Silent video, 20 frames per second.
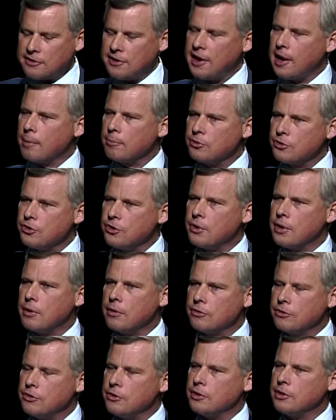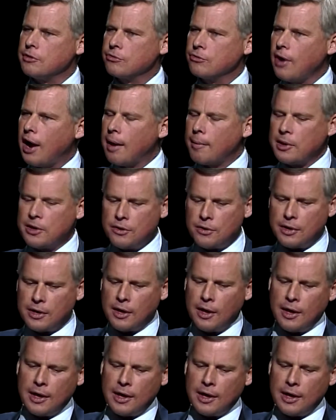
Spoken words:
attempt to describe it. You